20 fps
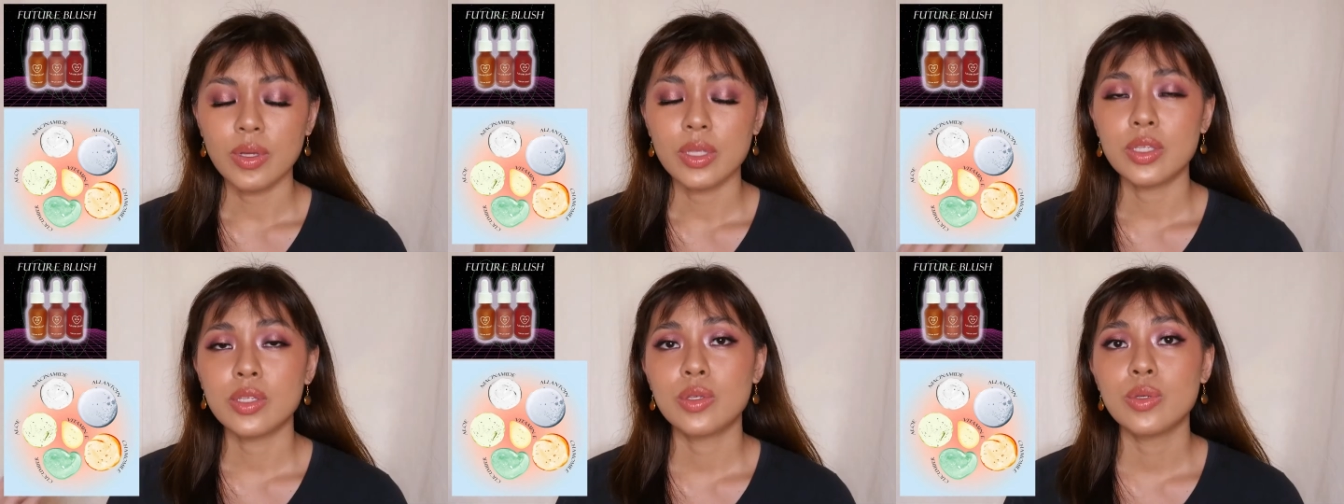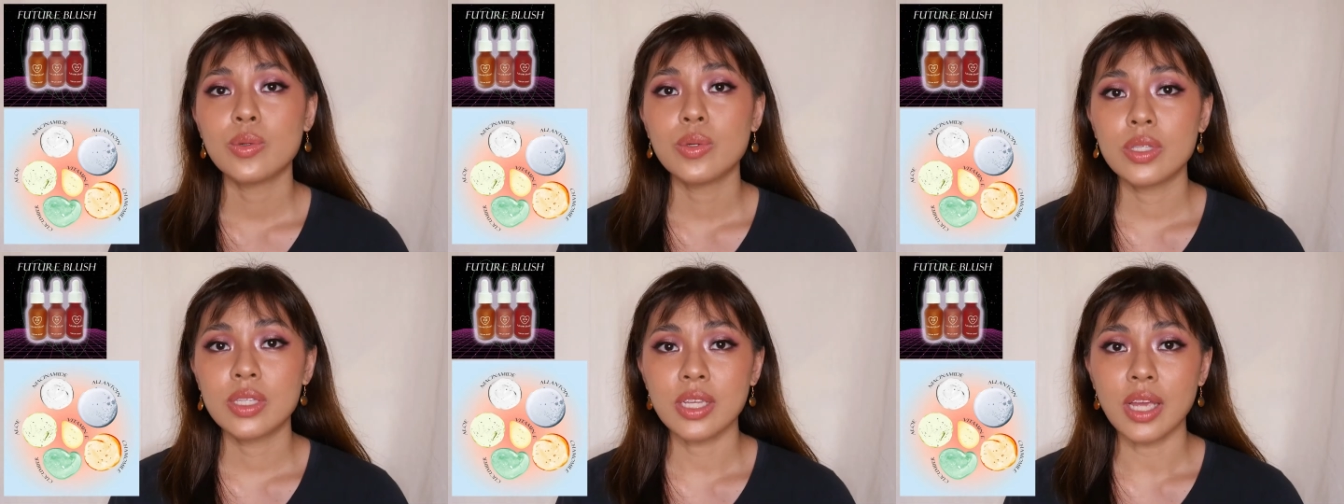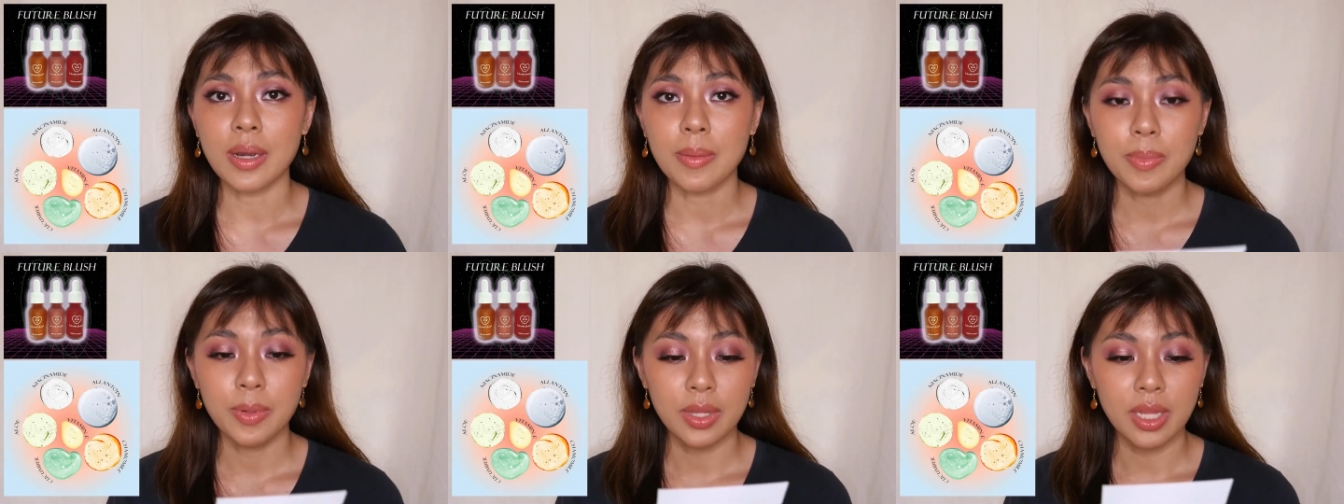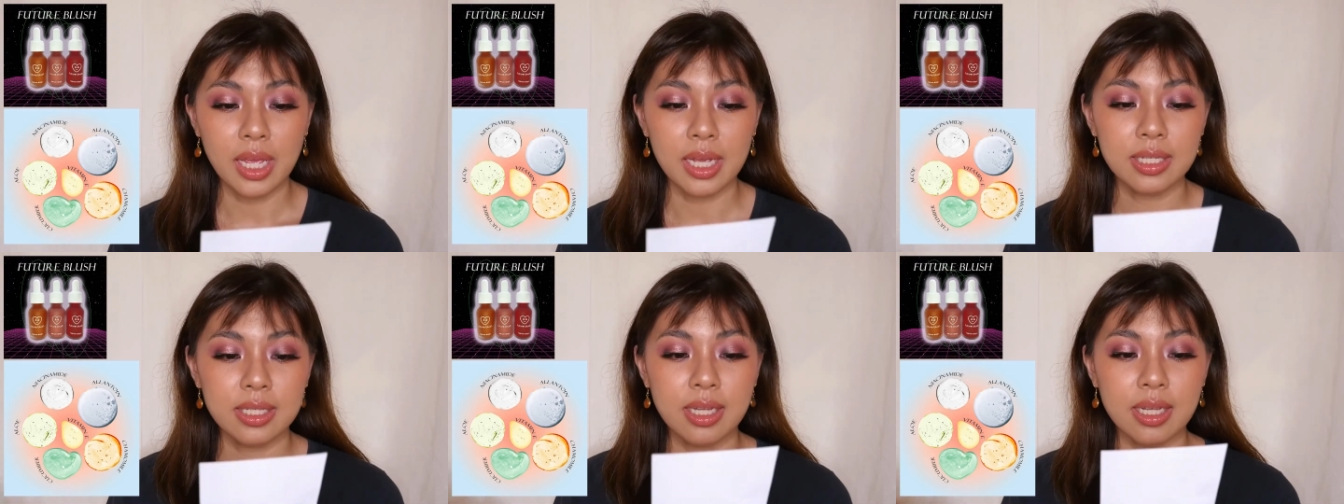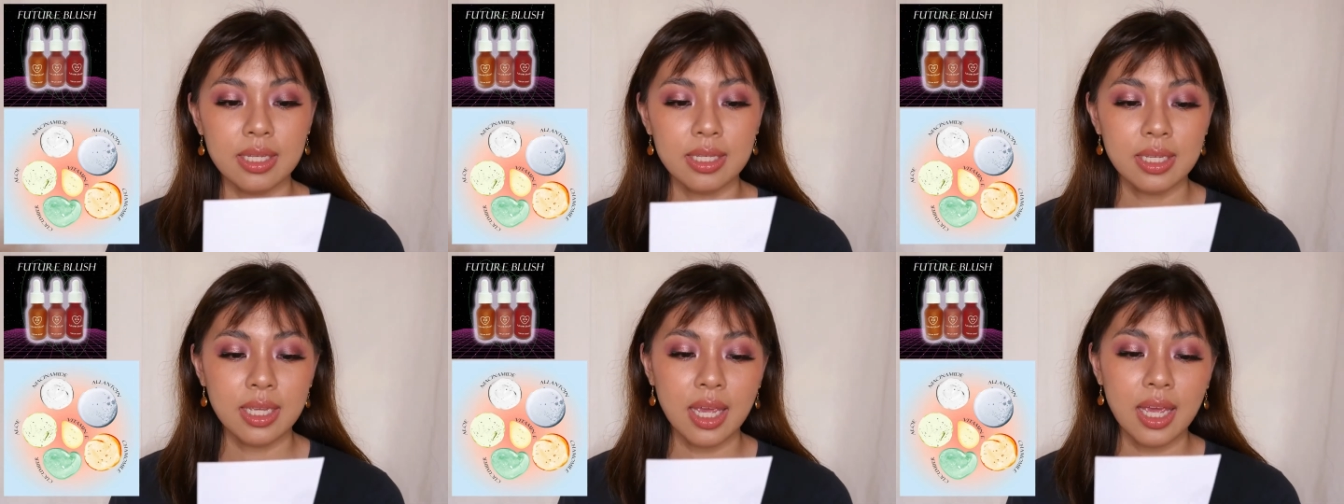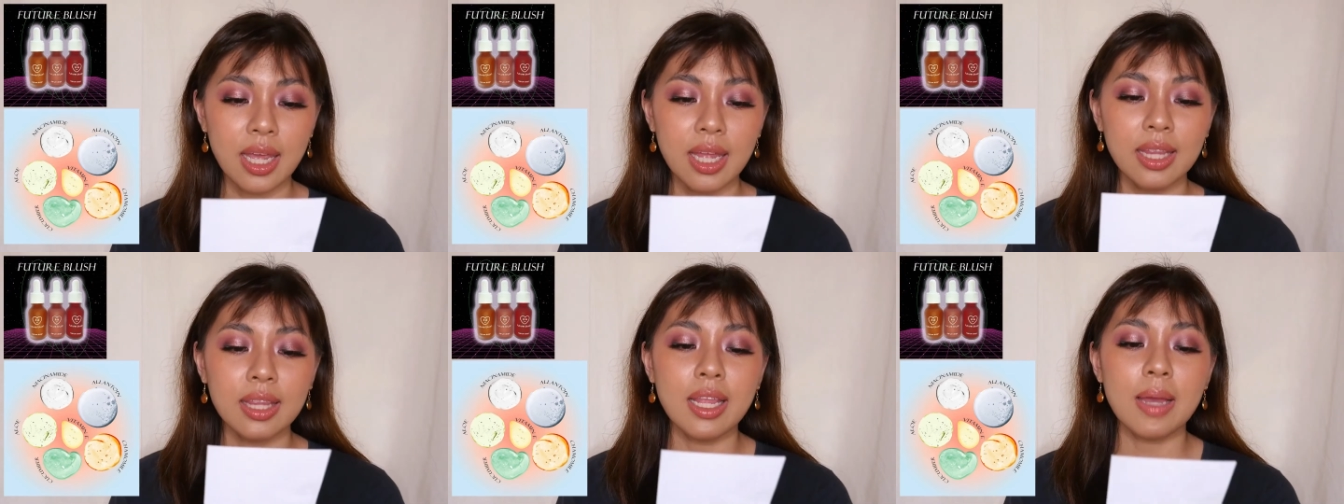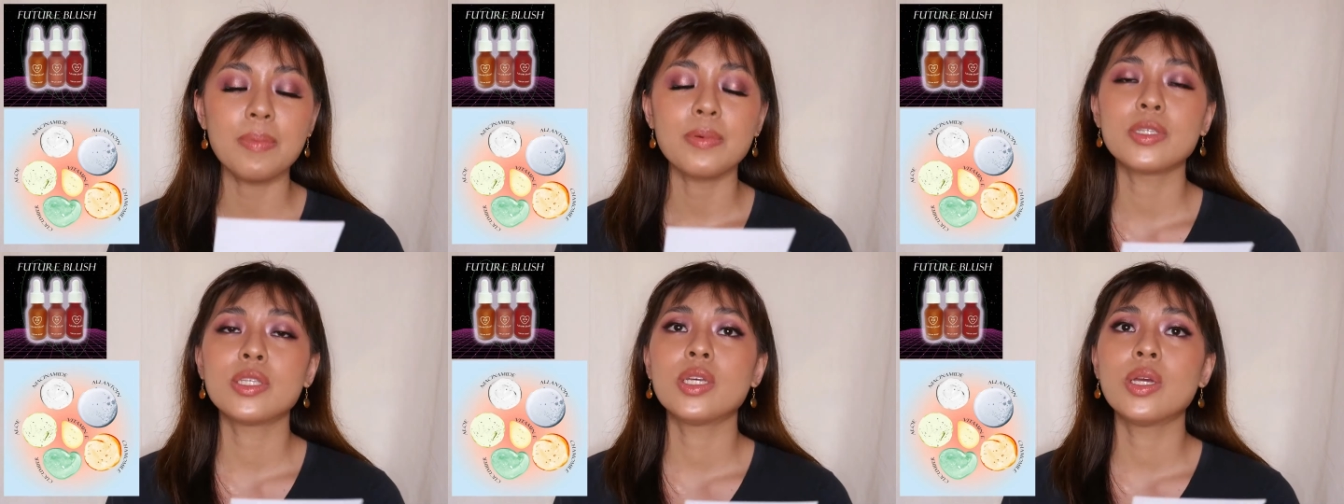it soothes and protects the skin.
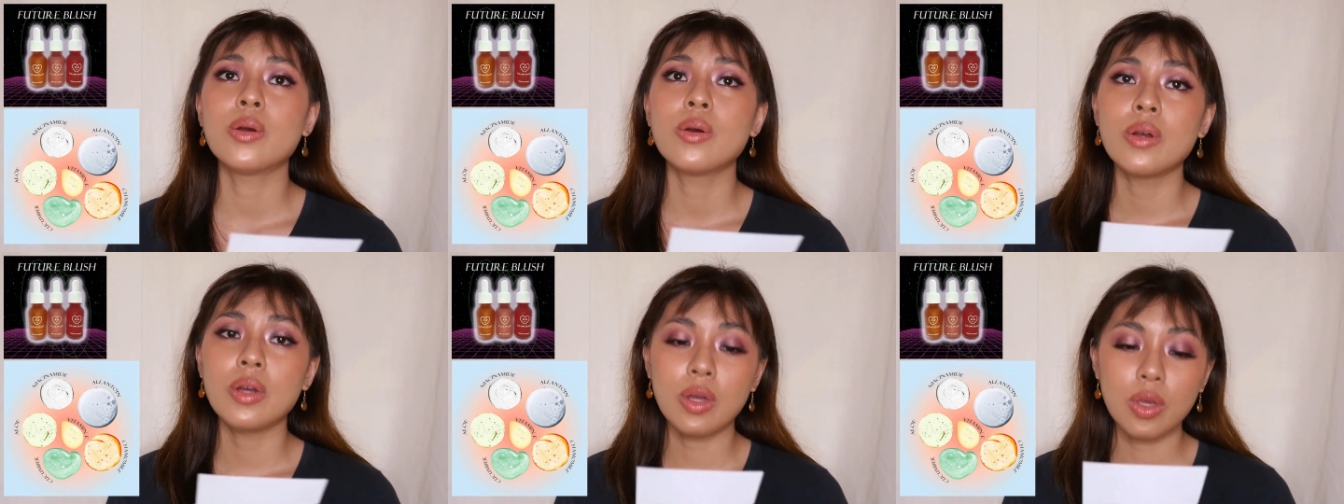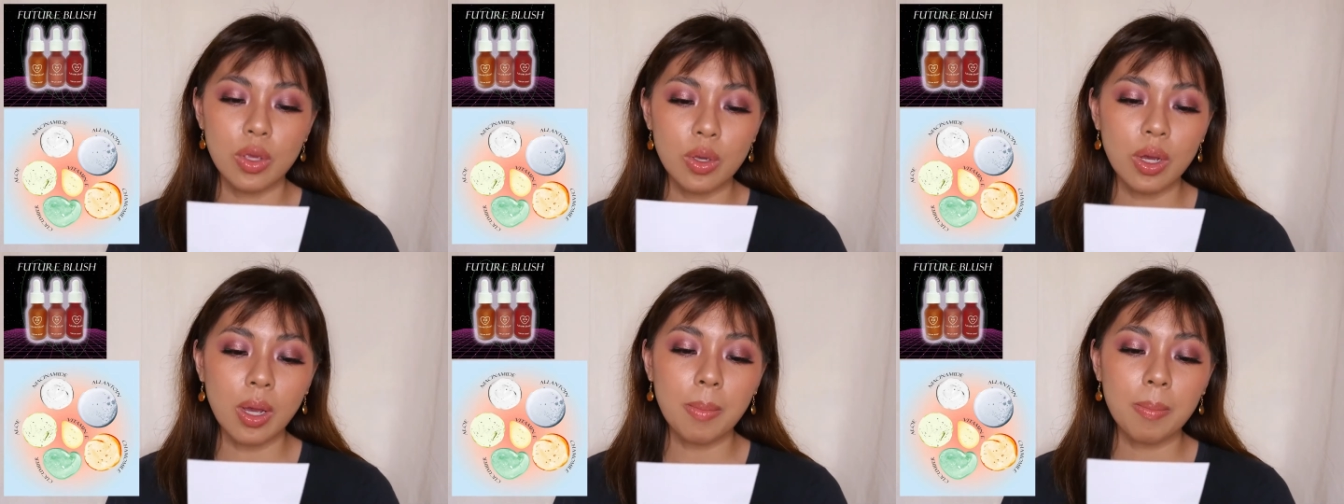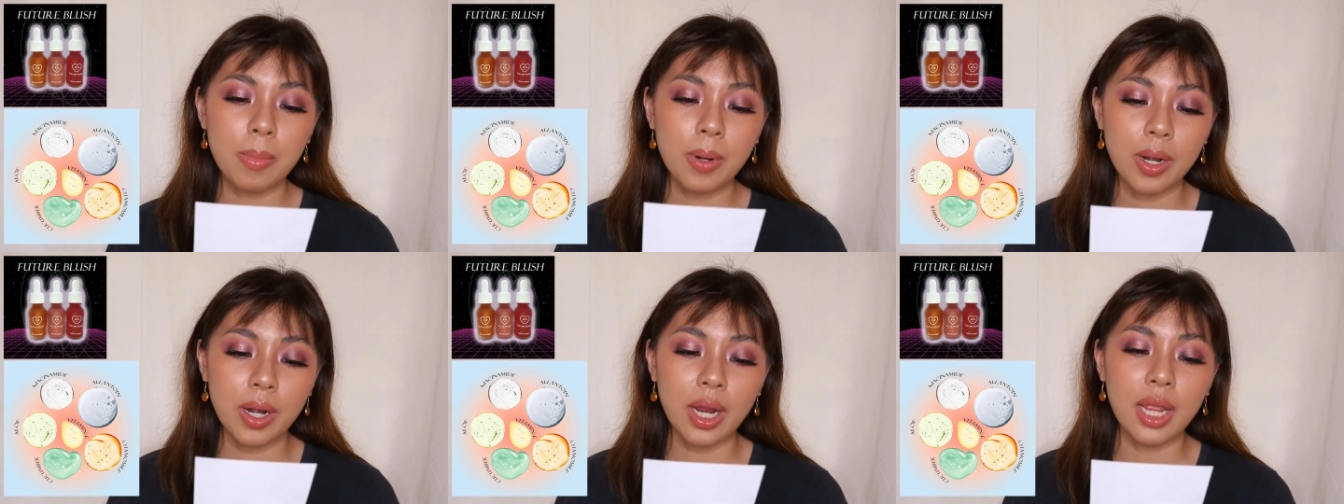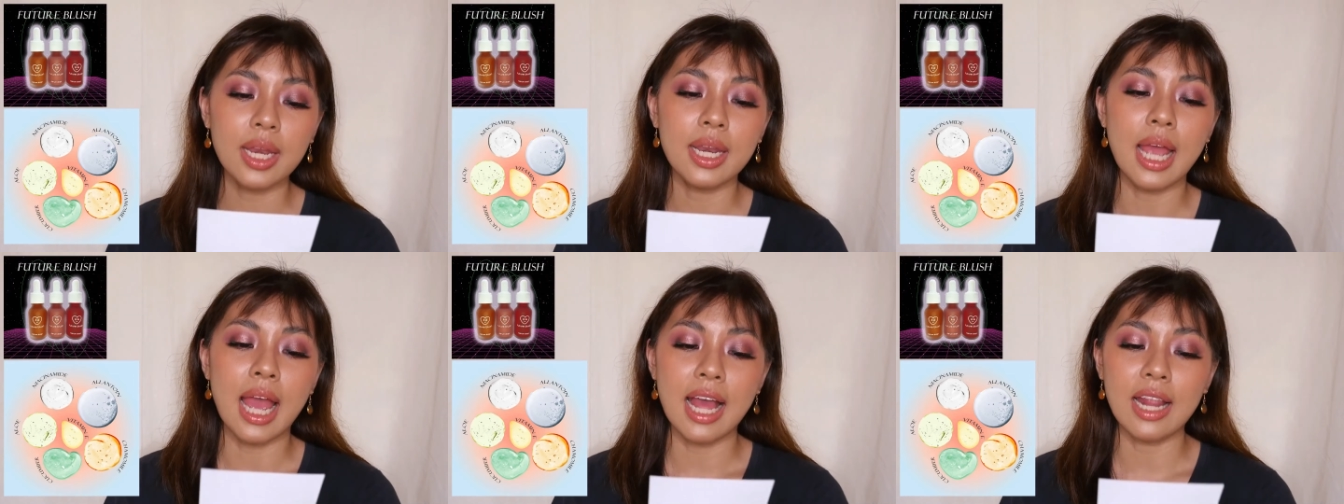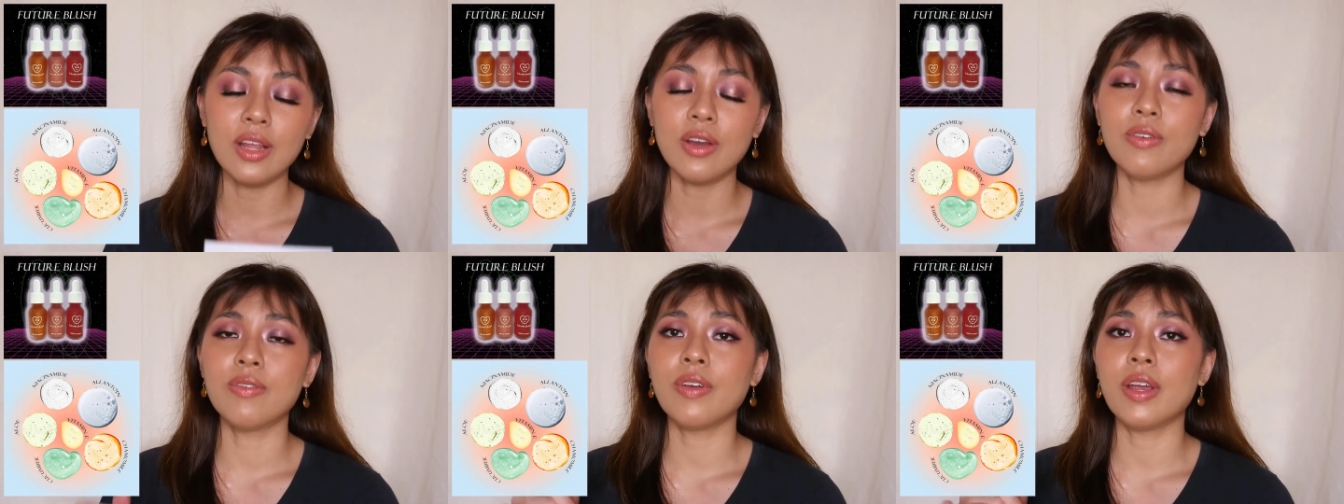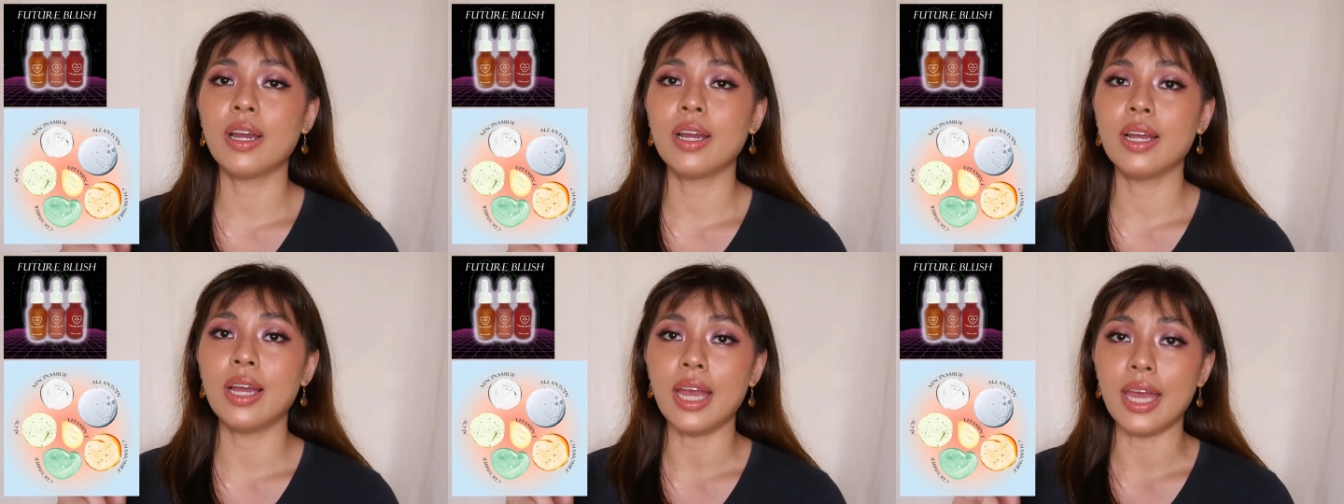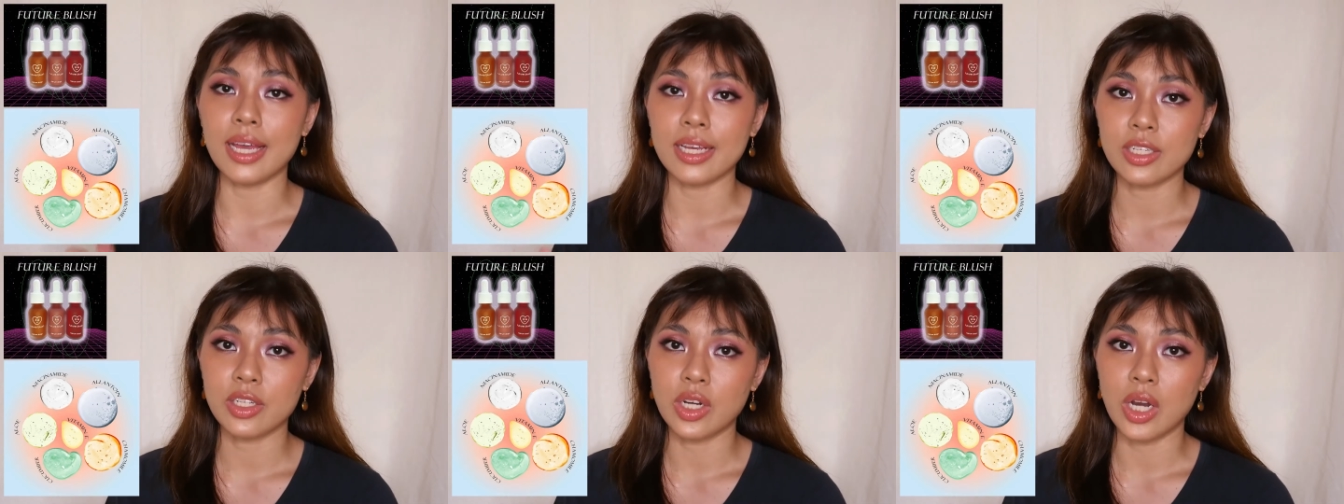Tapos yung cucumber and aloe vera
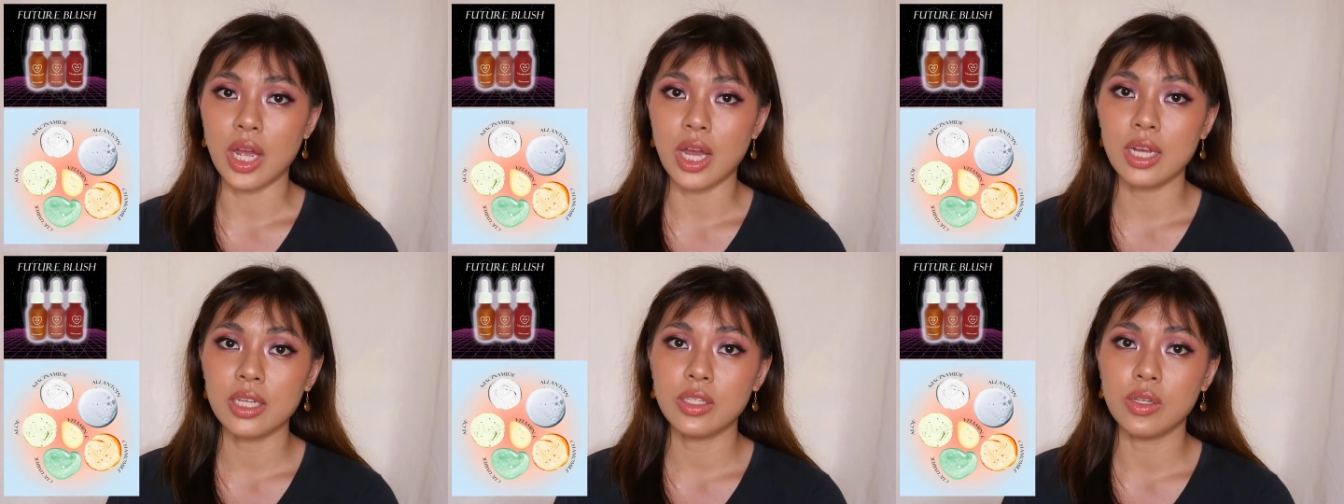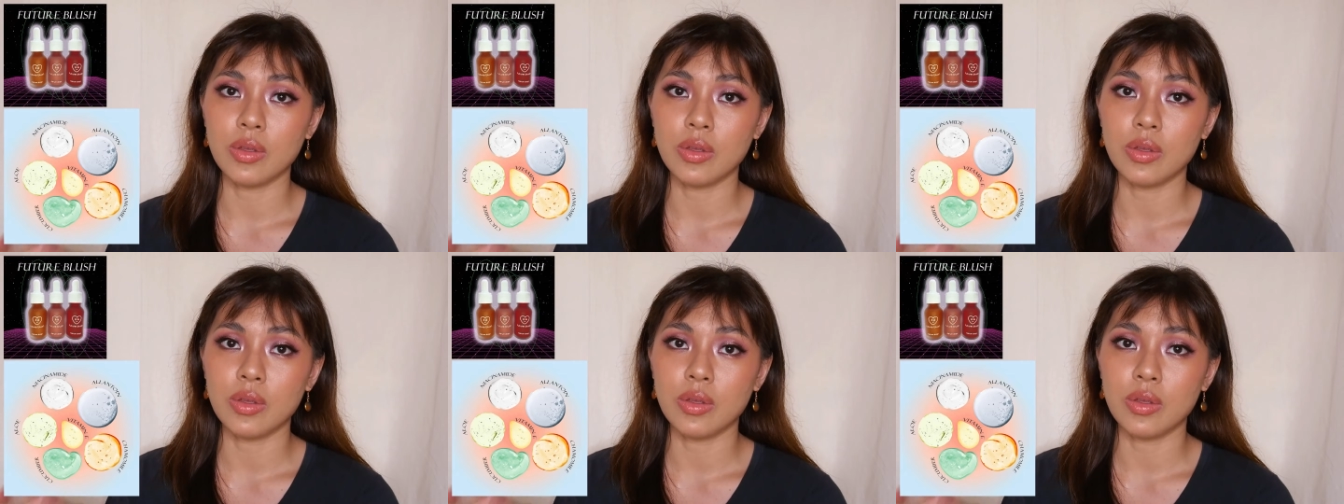extract.